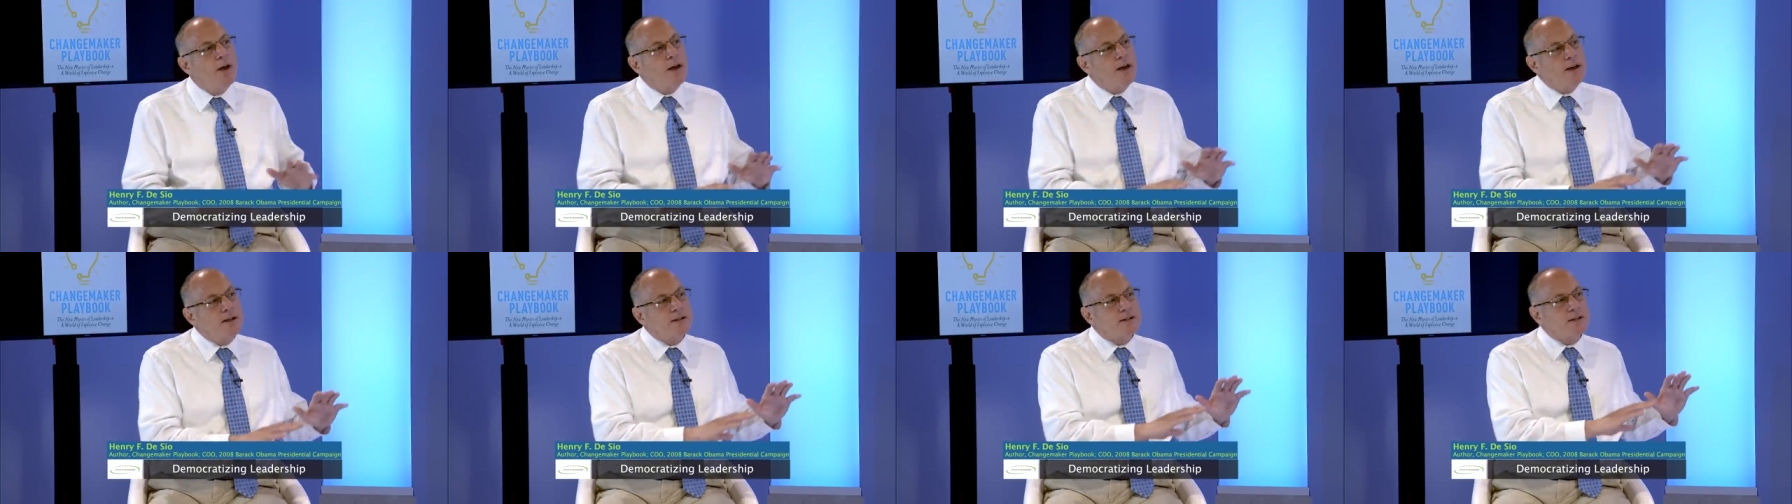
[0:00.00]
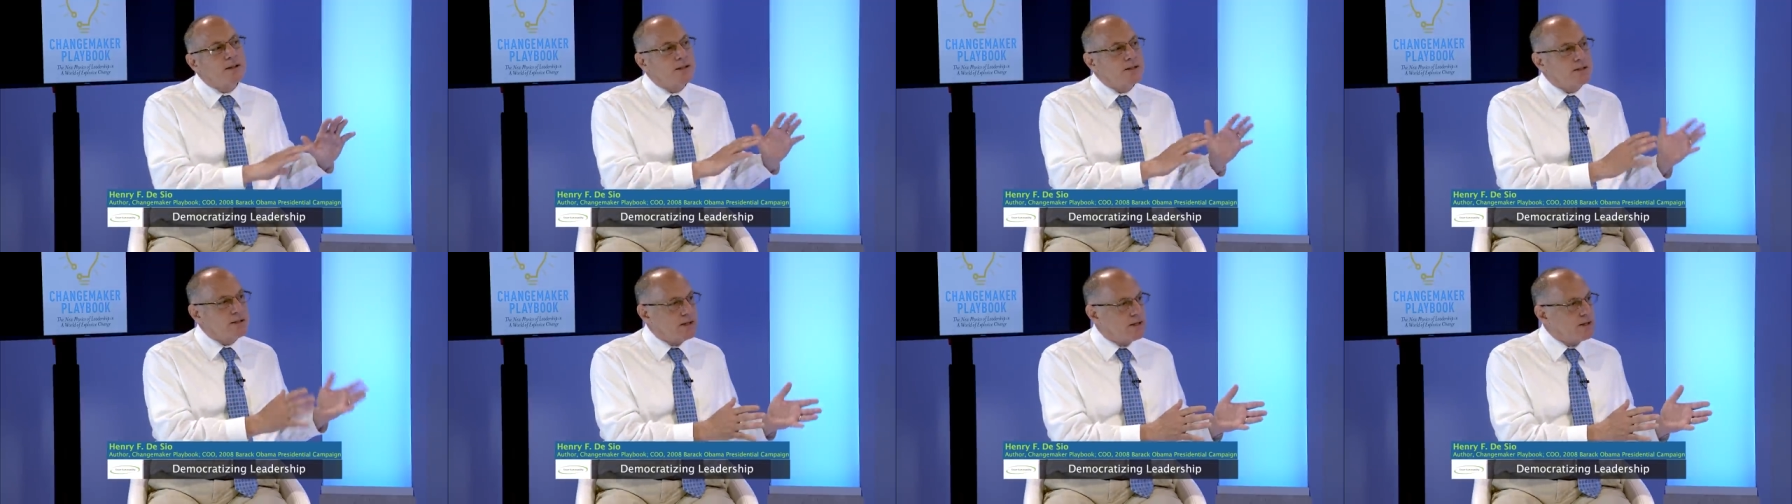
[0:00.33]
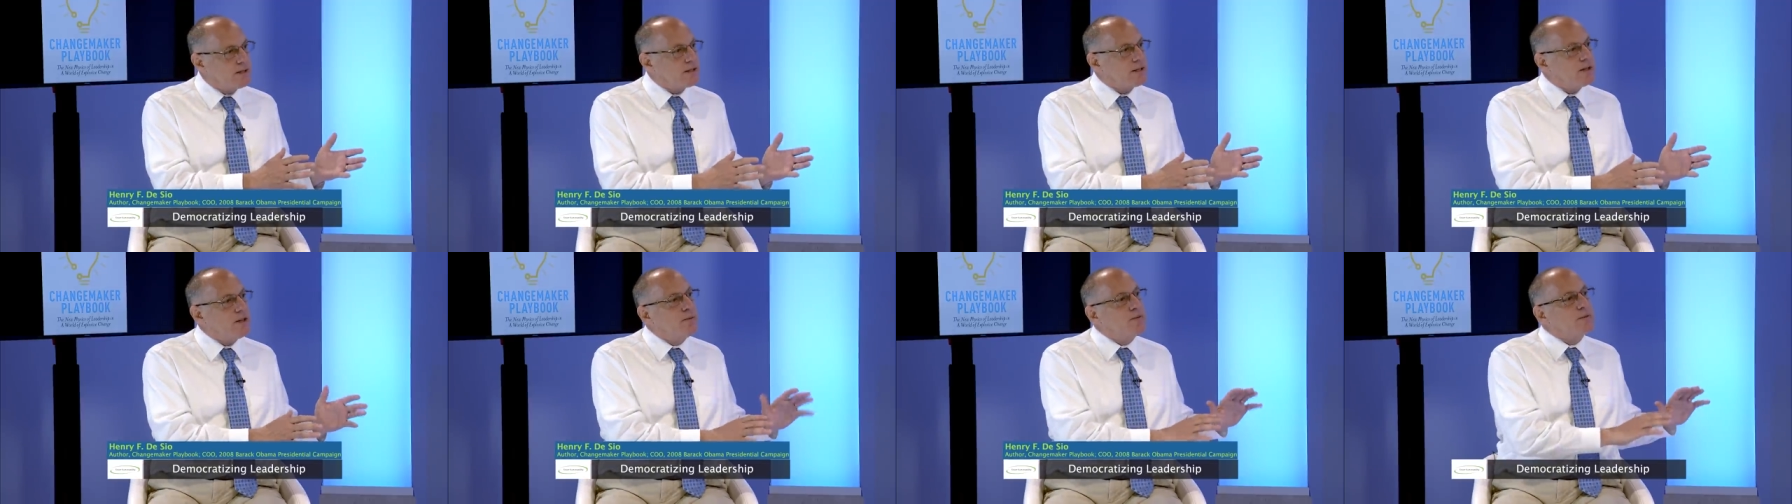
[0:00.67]
It's the
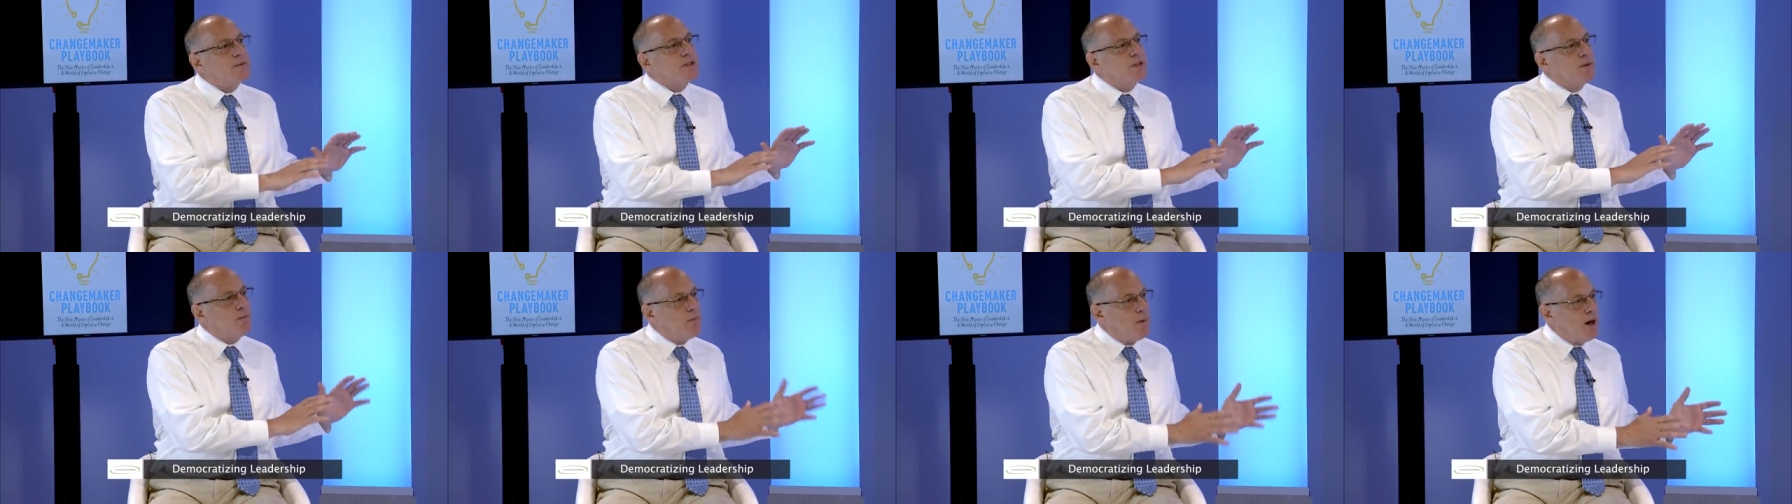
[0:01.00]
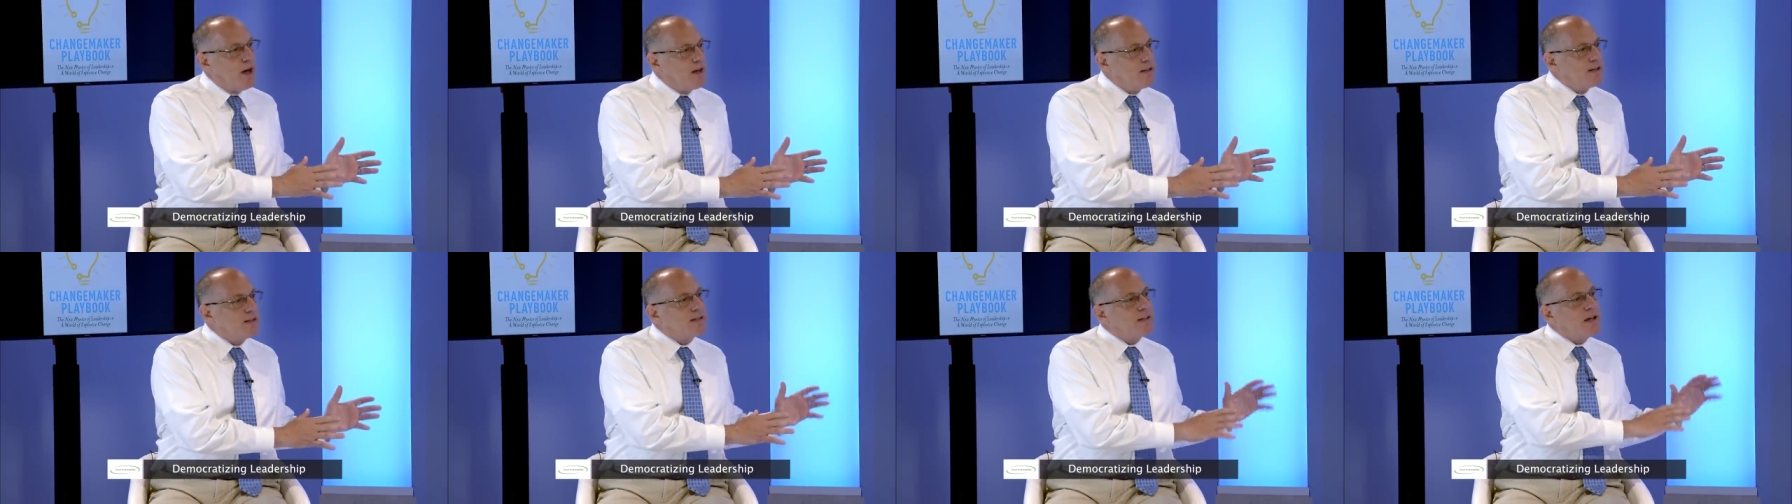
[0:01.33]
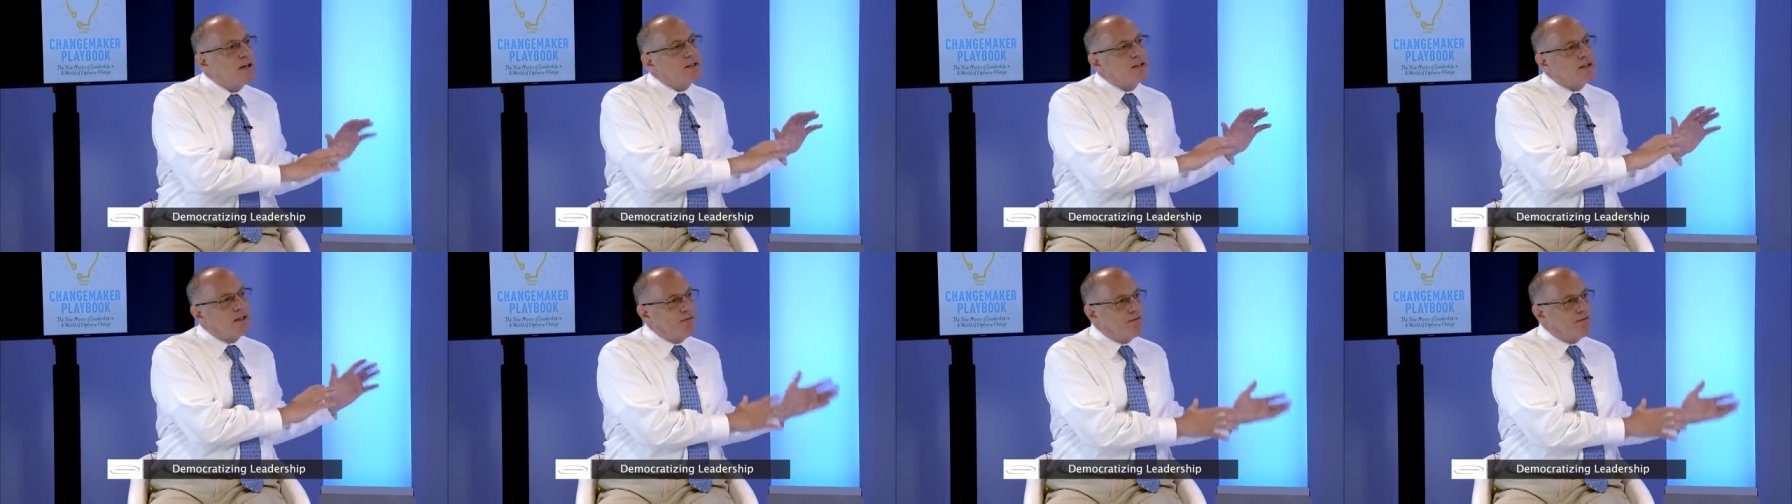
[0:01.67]
systems, the mindsets,